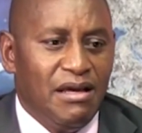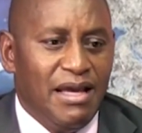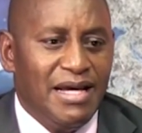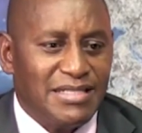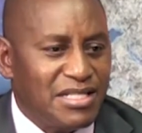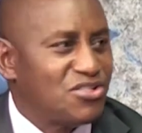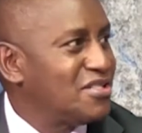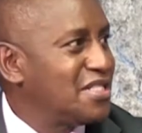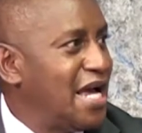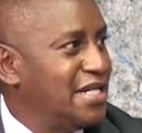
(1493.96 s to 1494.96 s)
as a
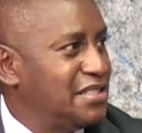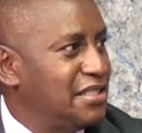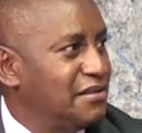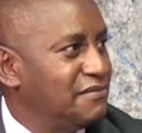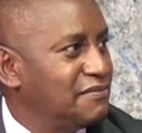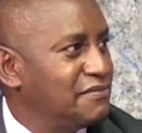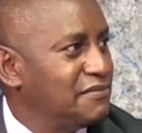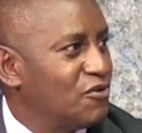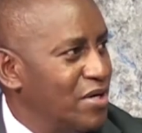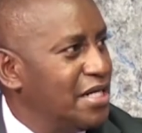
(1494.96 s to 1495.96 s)
society,
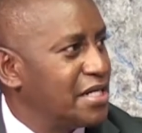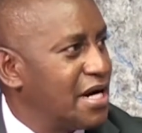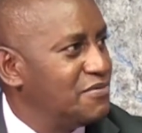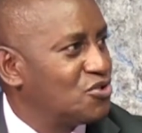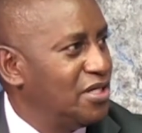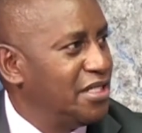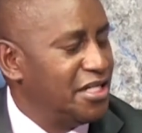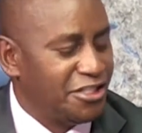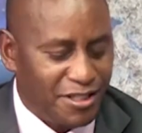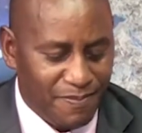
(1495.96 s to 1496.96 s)
when it comes to
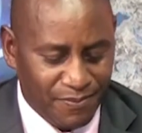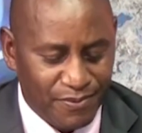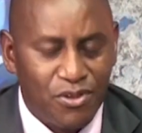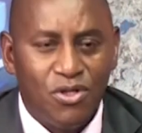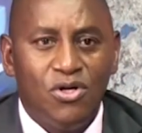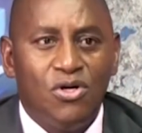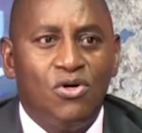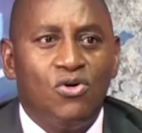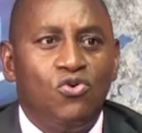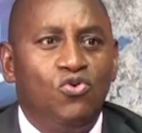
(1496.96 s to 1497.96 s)
leadership,
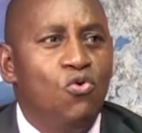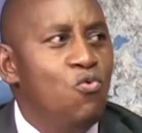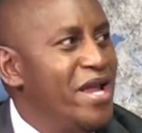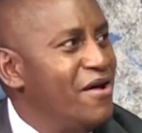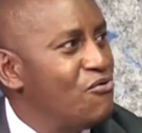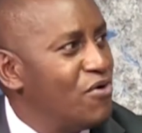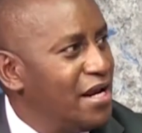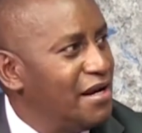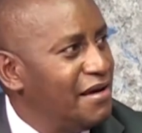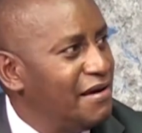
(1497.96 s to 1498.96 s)
do we
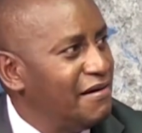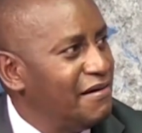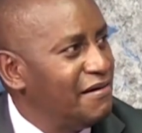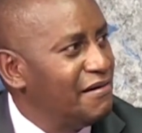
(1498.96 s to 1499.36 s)
really